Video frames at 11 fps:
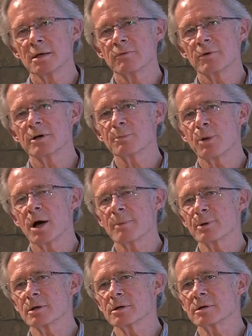very
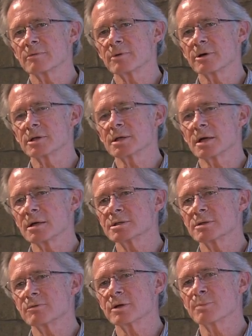popular, very
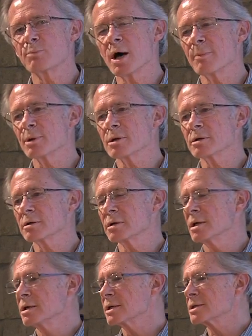intelligent, very popular,
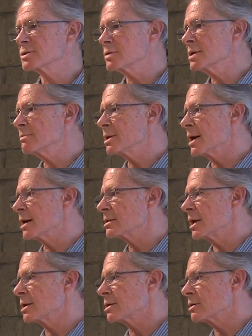extremely
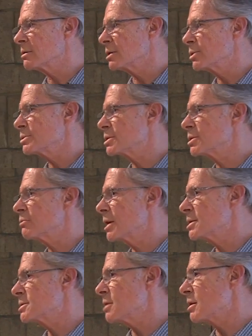athletic girl who was a
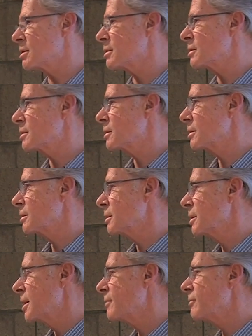great soccer
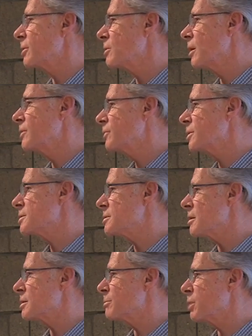and very confident
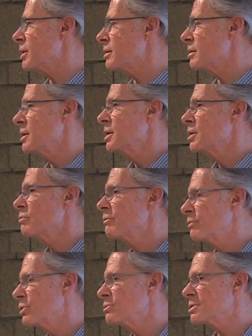soccer player,
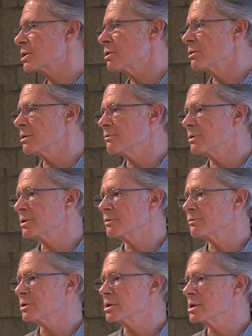refused to go on the field
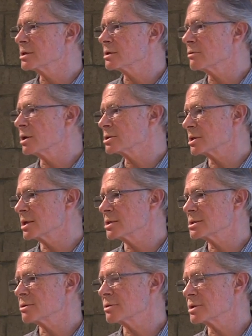for a year while she had
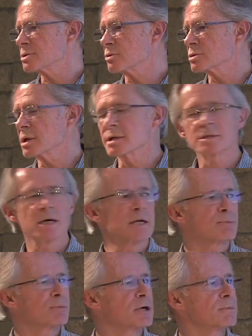serious social
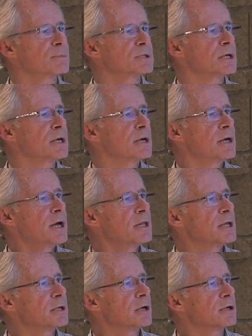anxiety problems, and
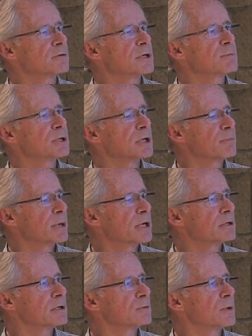then got treatment, got
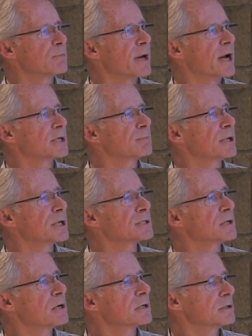better, and went back to playing
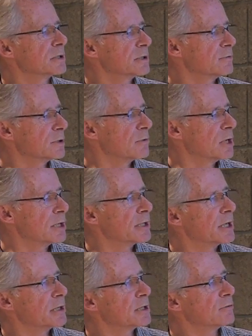soccer and did very well at
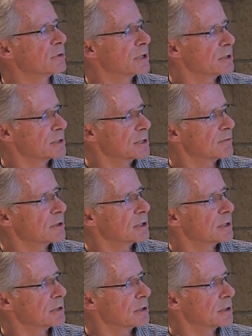that and everything else she ever did,
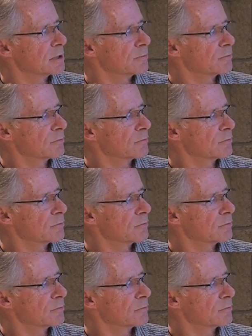I think.